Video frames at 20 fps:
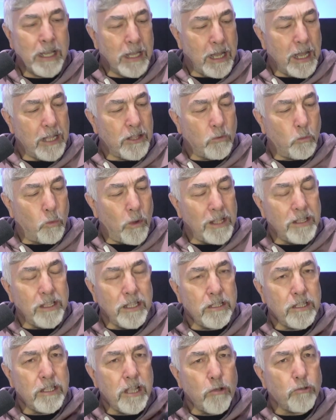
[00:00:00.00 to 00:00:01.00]
And the
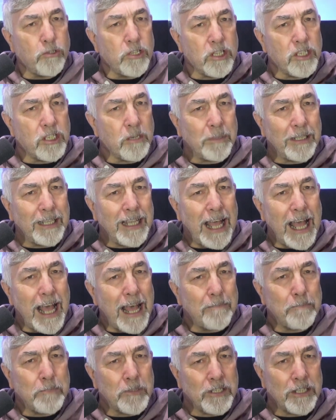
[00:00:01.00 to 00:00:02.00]
one noticeable
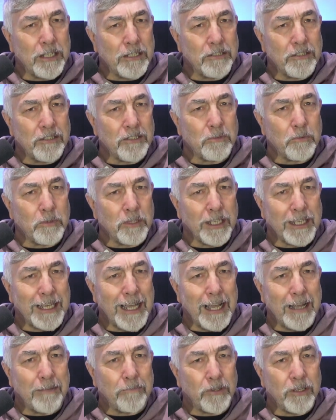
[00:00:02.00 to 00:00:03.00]
absence with the
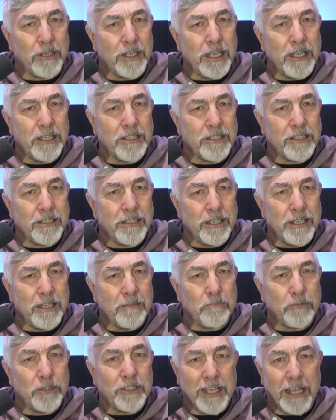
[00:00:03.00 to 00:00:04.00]
camera is the
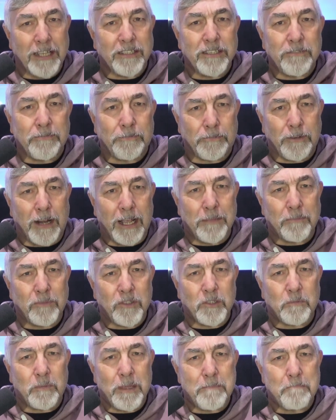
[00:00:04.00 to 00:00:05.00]
protective frame
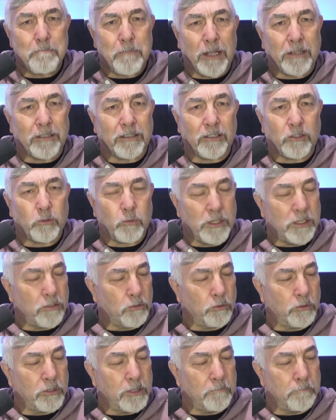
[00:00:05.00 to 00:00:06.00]
that's been bundled with
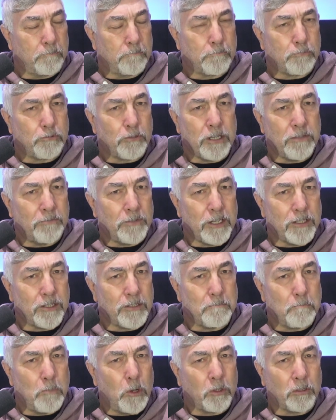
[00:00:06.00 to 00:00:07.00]
all the
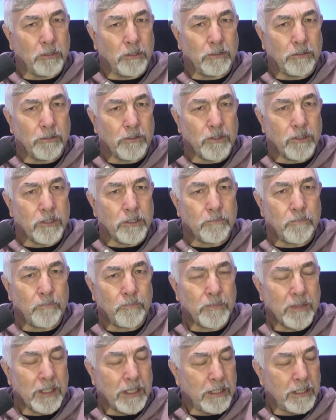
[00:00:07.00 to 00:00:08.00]
previous models.
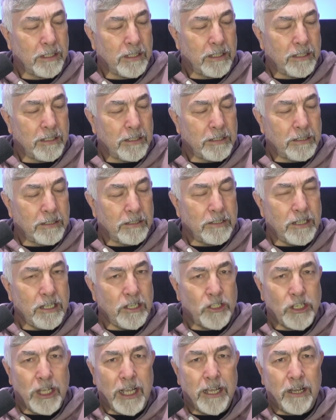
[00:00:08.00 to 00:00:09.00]

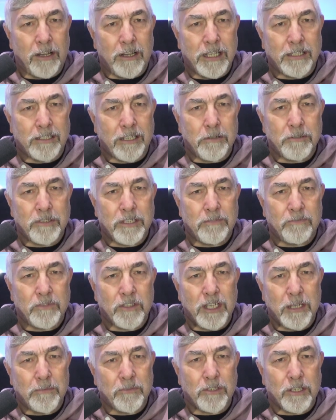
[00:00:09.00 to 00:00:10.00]
DJI don't even
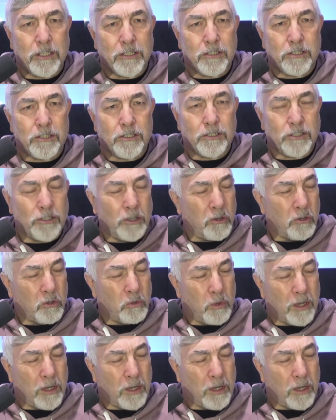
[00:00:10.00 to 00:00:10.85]
seem to stock